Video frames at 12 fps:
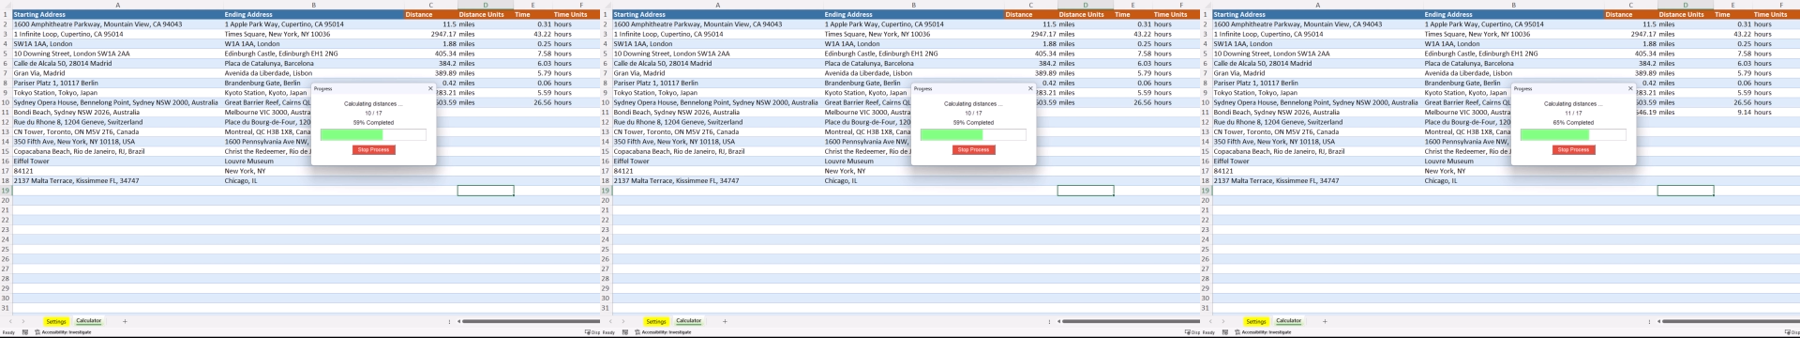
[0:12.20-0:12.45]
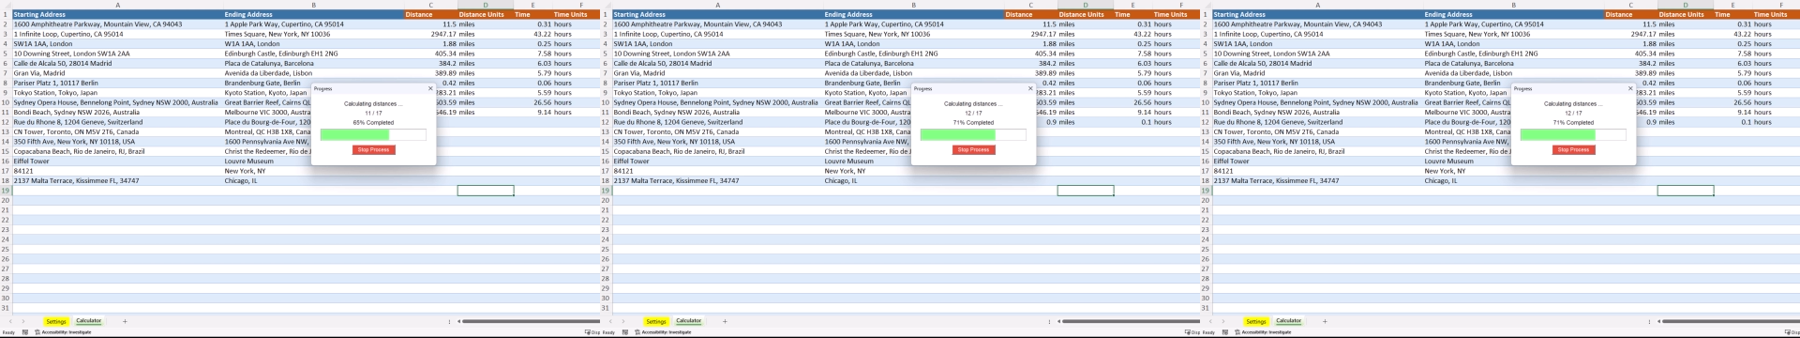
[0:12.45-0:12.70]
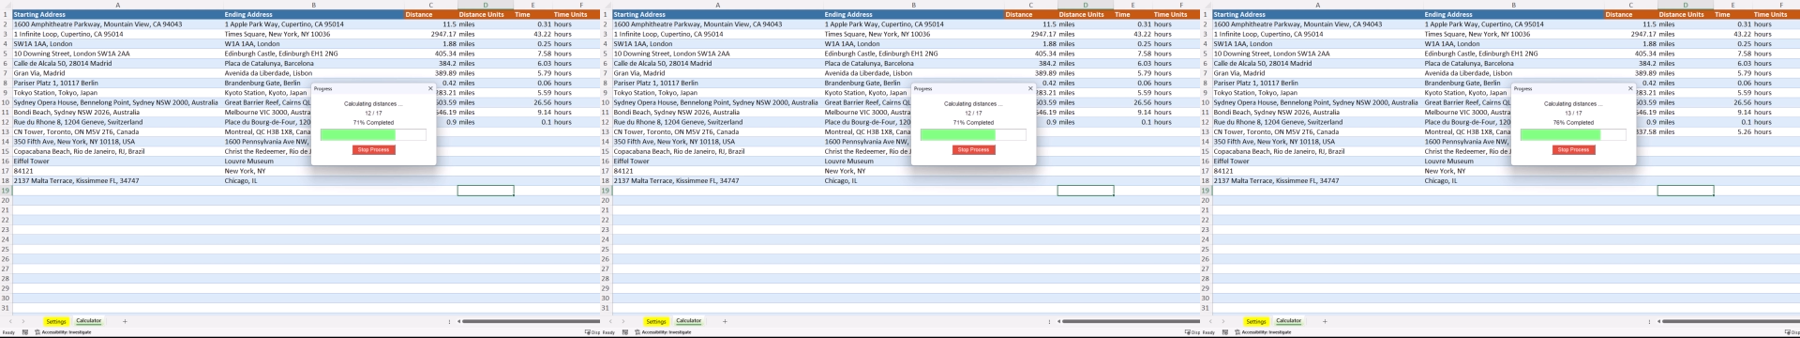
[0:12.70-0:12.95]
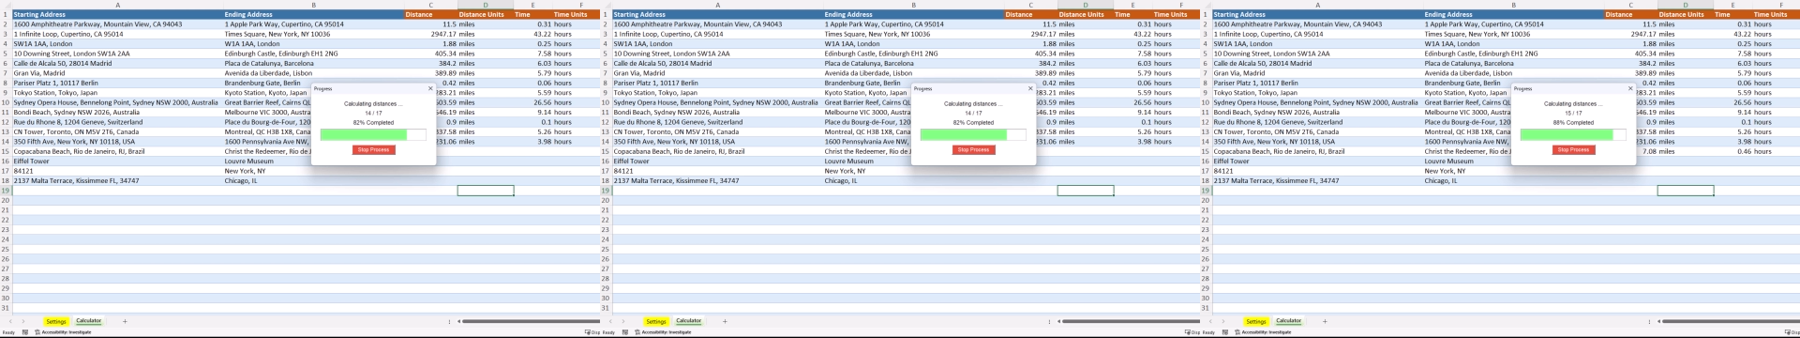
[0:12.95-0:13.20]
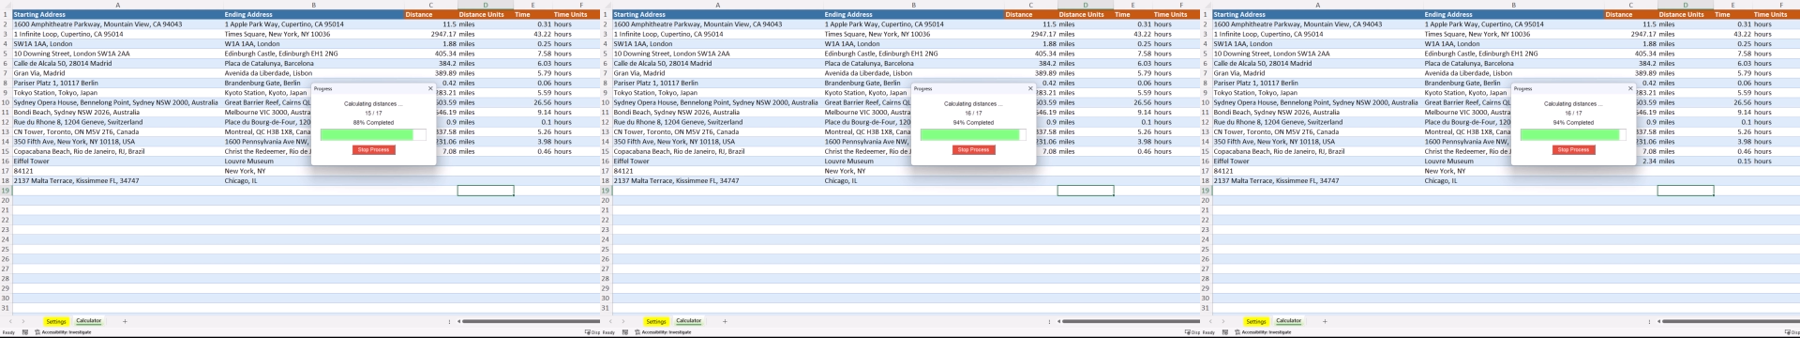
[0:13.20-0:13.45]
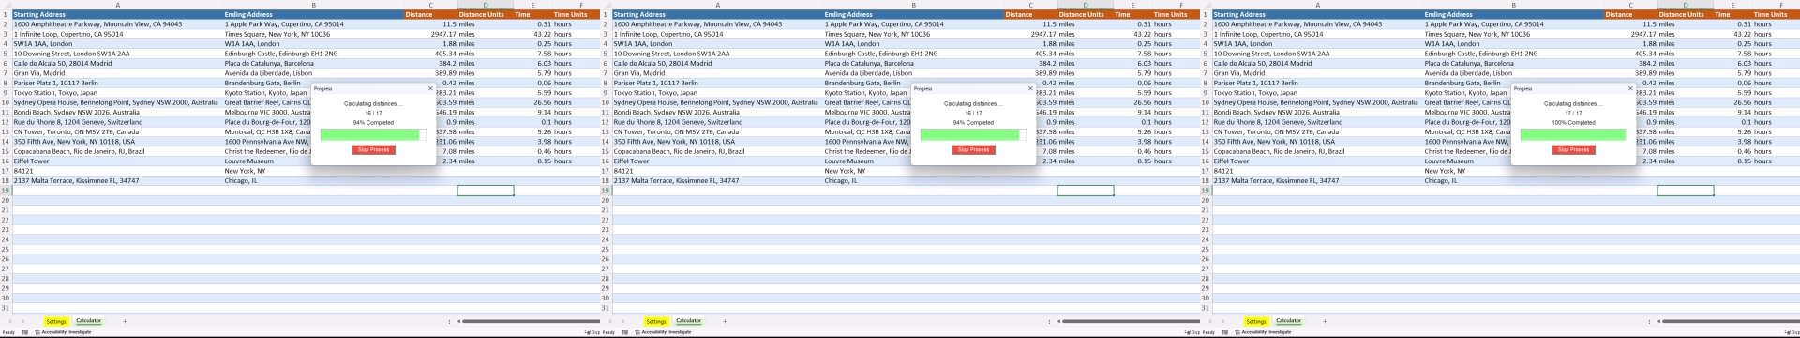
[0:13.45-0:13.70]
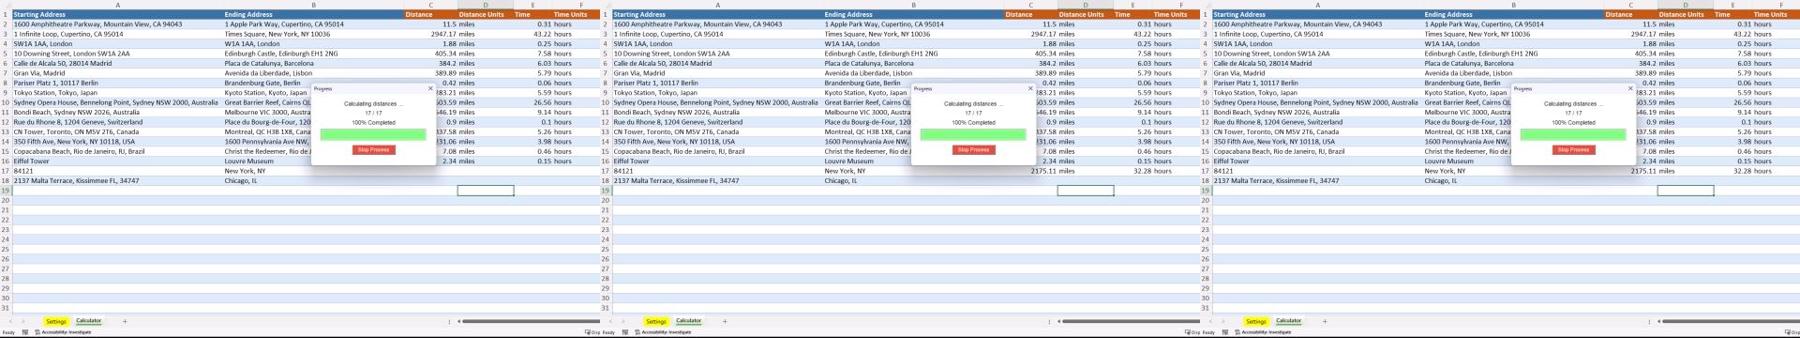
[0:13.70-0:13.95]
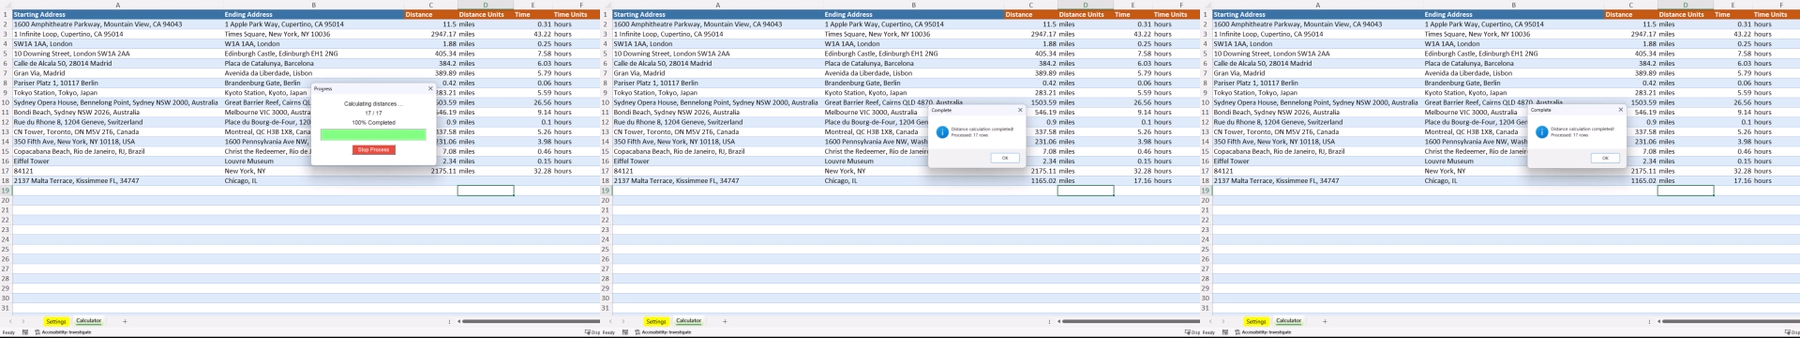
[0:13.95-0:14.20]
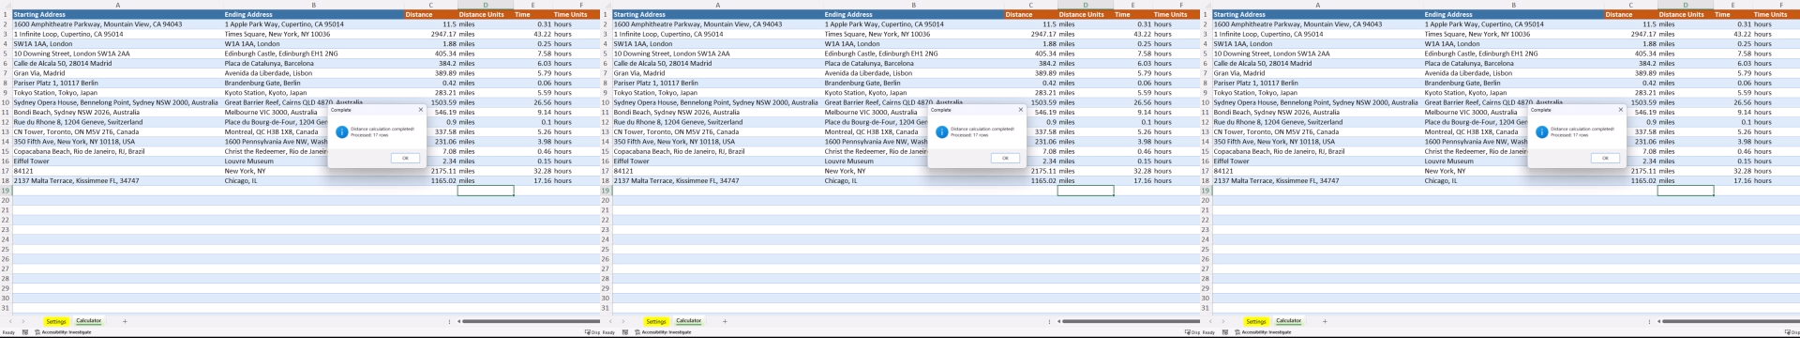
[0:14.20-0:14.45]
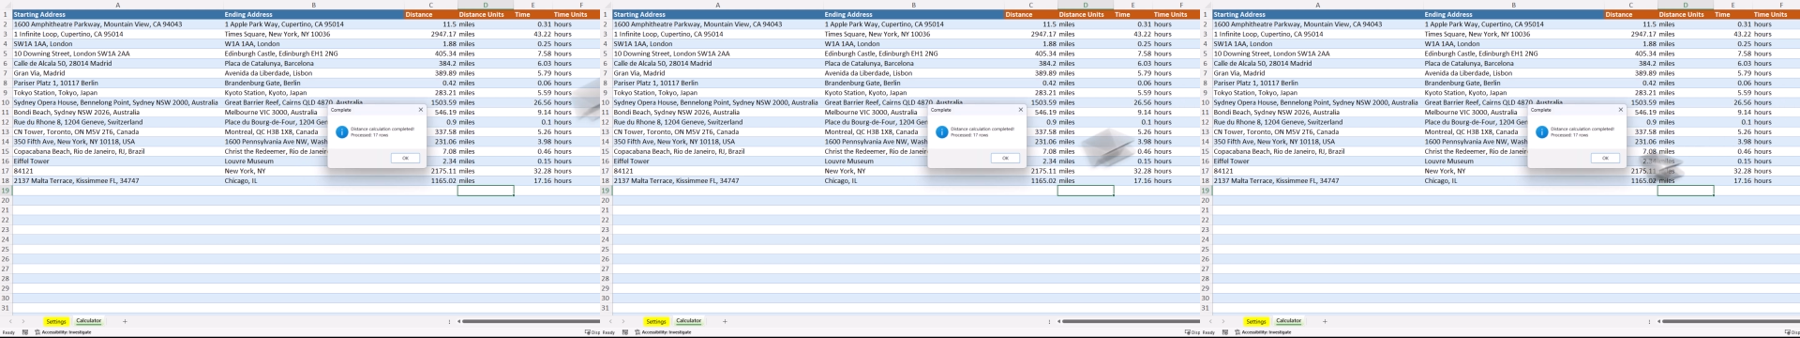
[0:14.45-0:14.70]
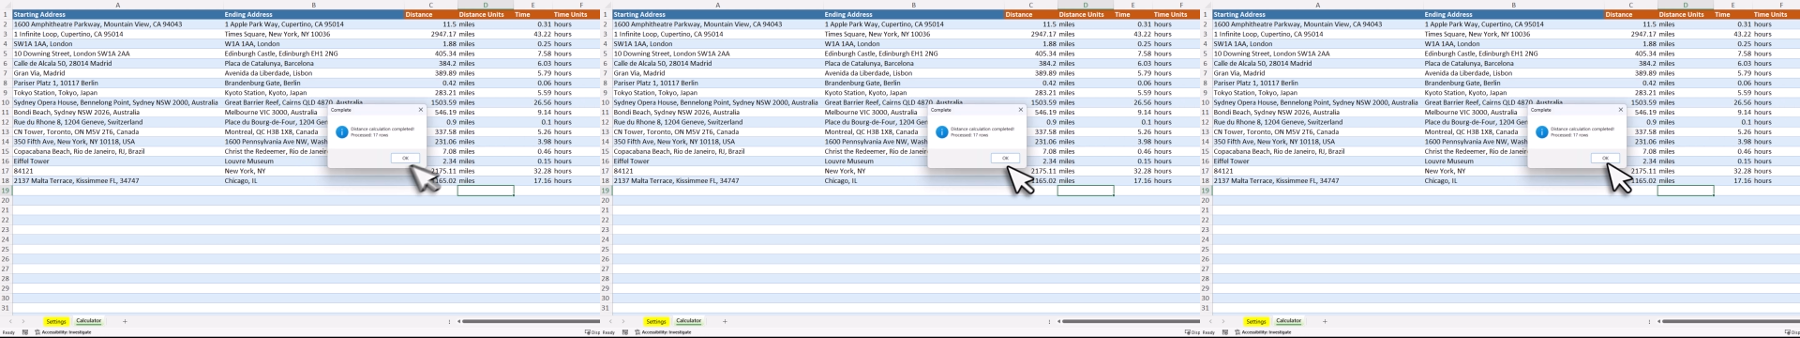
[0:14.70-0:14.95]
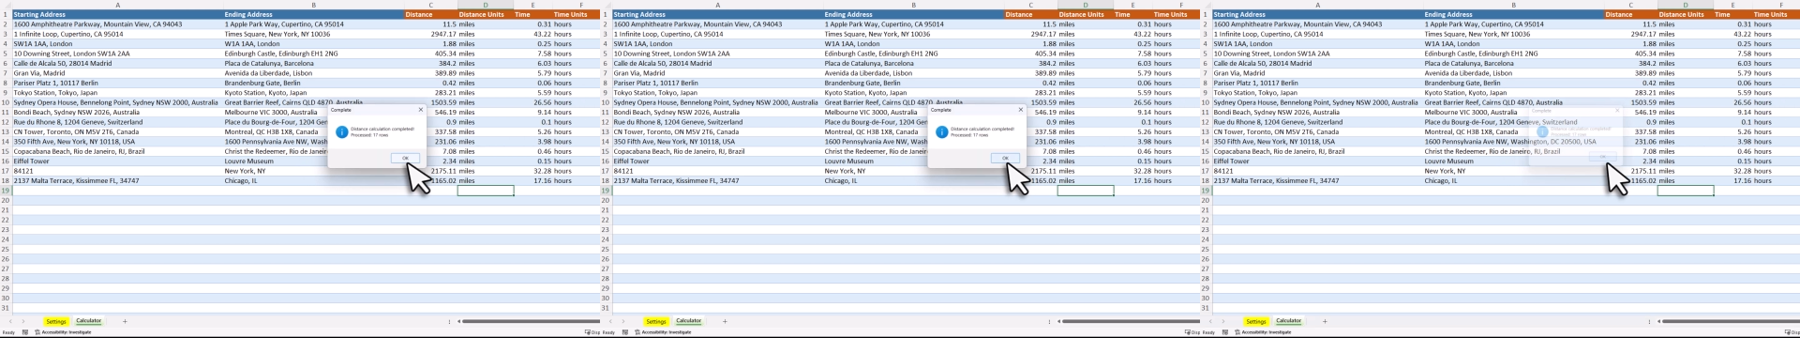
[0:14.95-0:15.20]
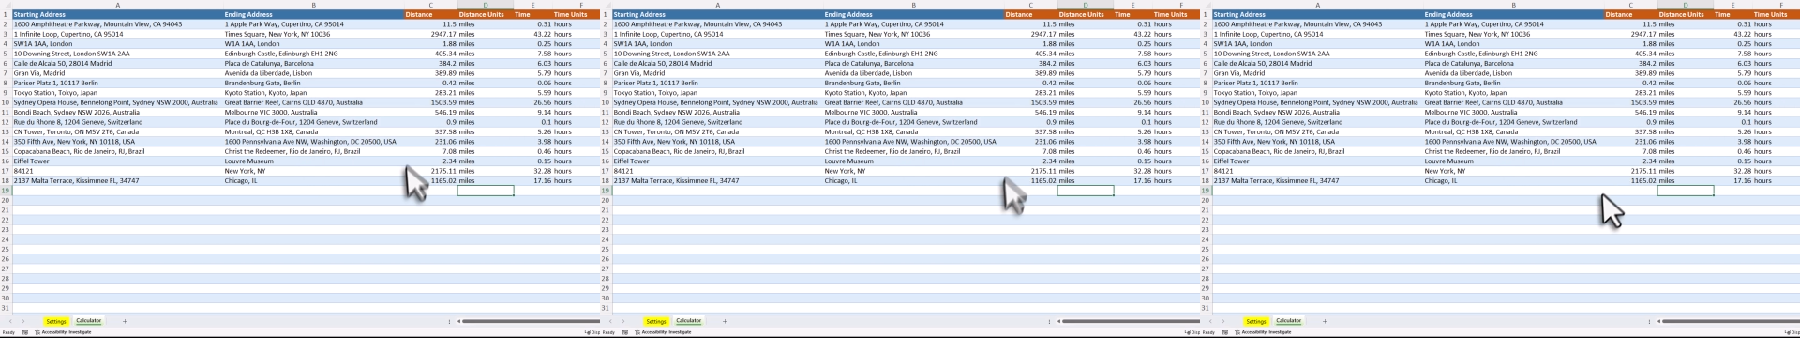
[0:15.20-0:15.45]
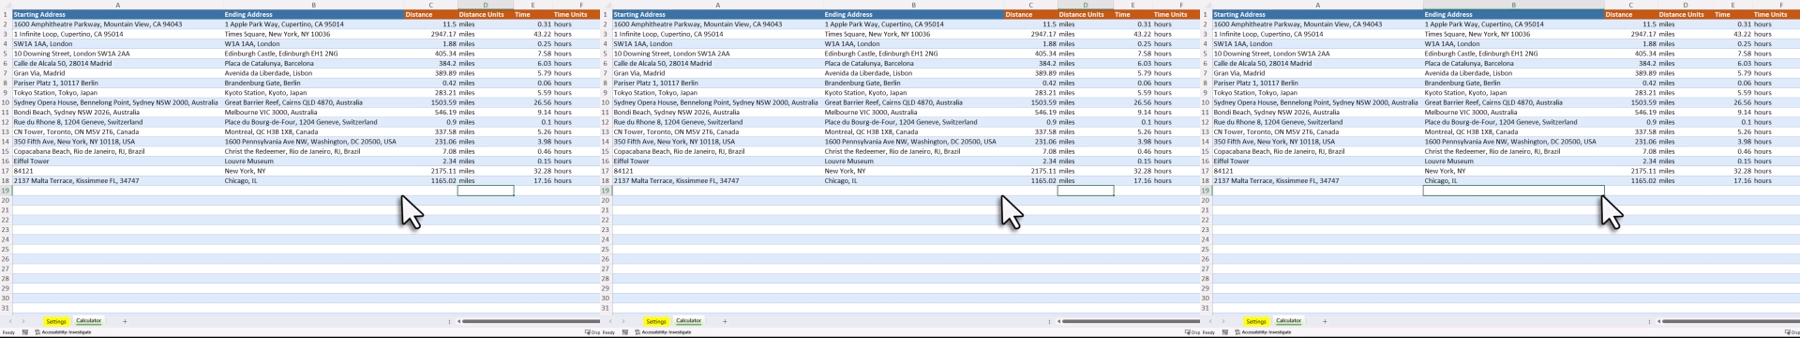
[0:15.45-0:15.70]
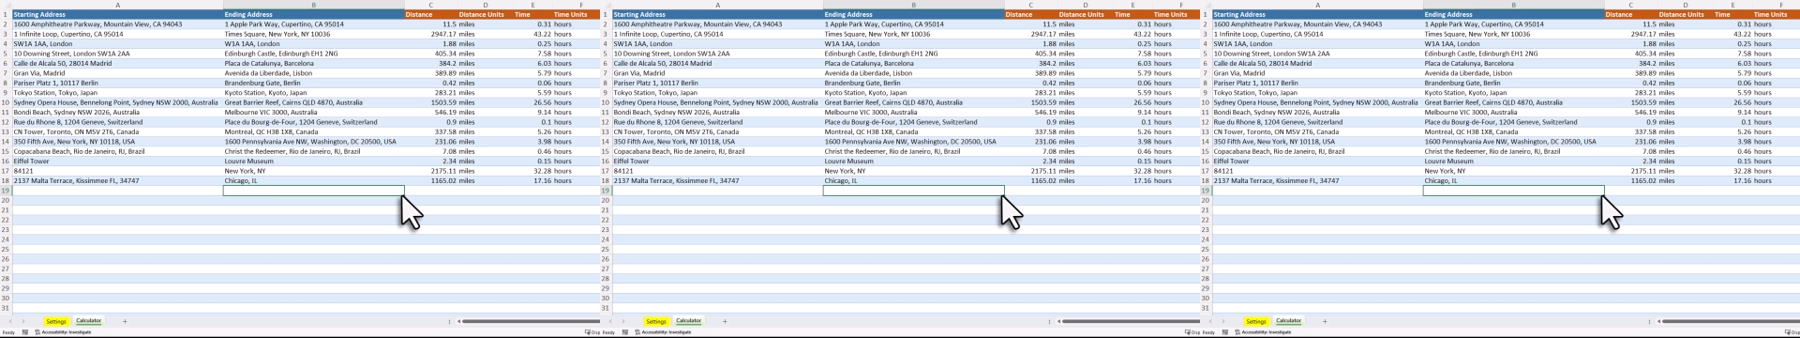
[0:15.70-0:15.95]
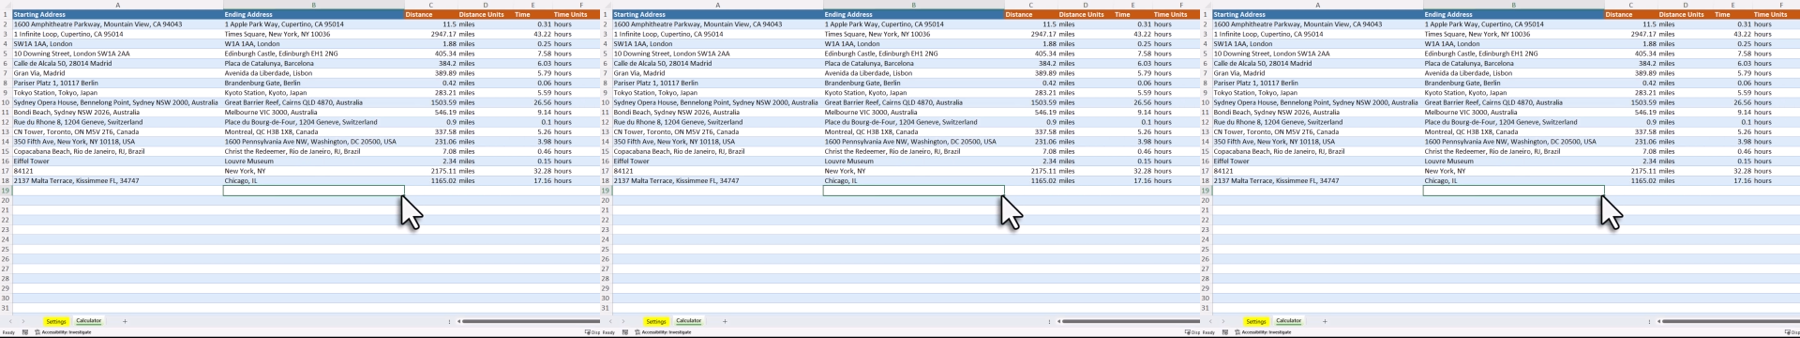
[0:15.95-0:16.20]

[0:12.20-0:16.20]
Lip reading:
(no speaker visible)